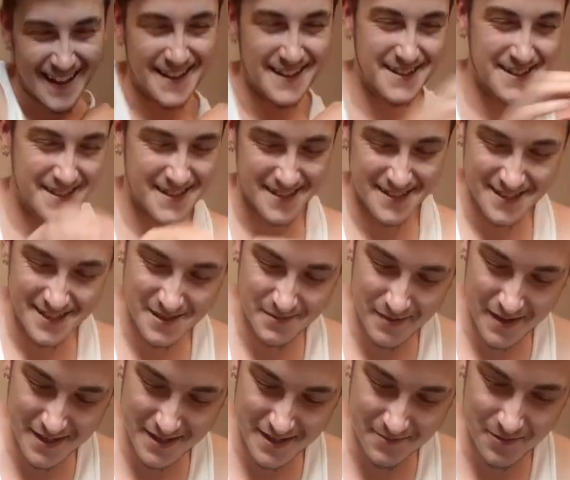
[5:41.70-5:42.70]
It just
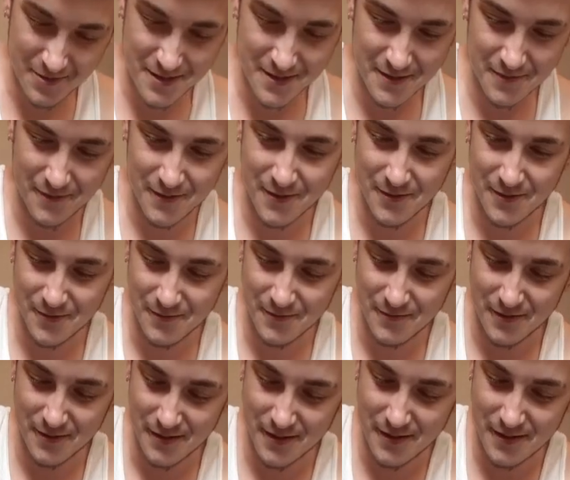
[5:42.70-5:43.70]
makes it more difficult
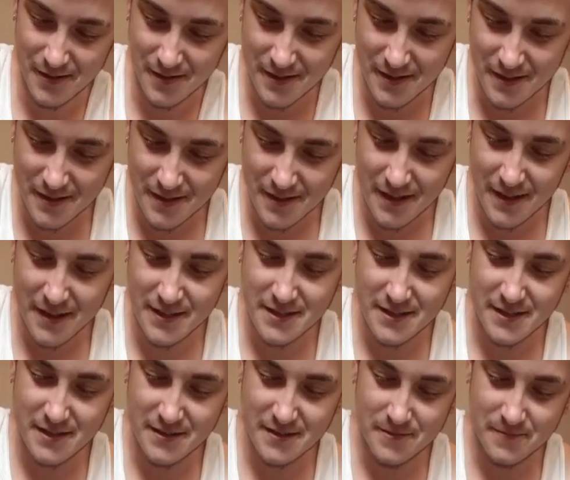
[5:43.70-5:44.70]
for it
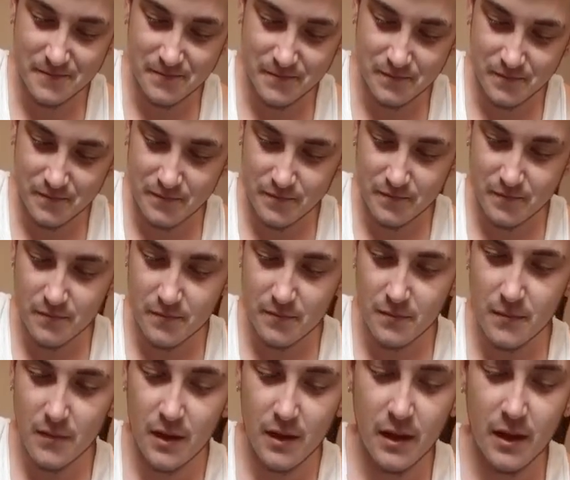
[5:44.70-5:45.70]
to
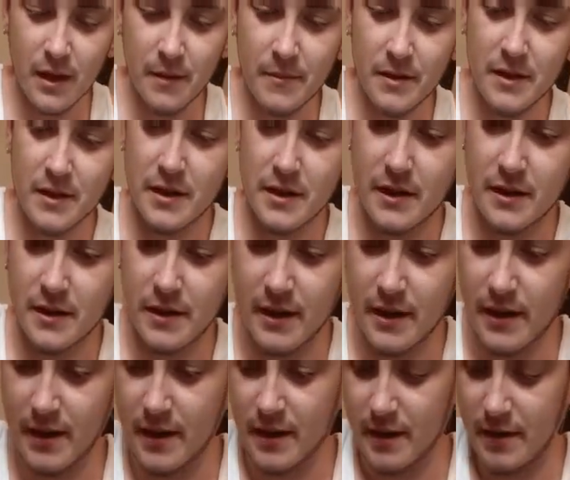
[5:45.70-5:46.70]
come
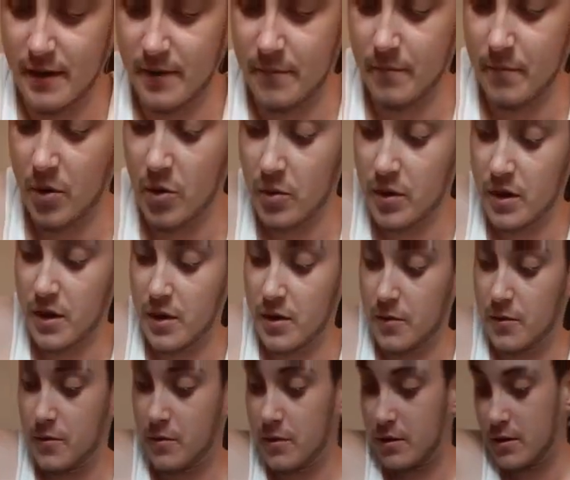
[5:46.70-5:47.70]
undone and poke
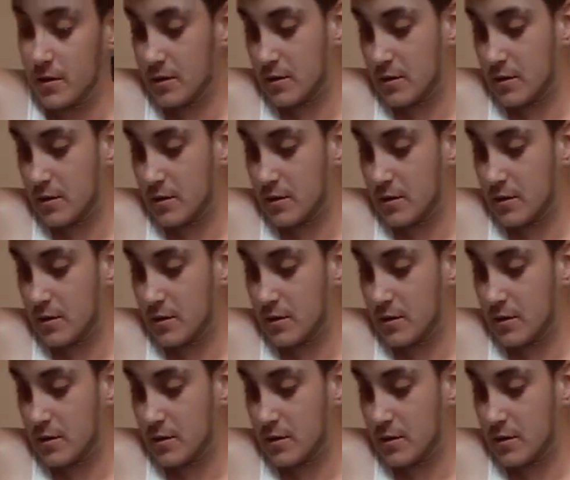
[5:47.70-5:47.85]
you.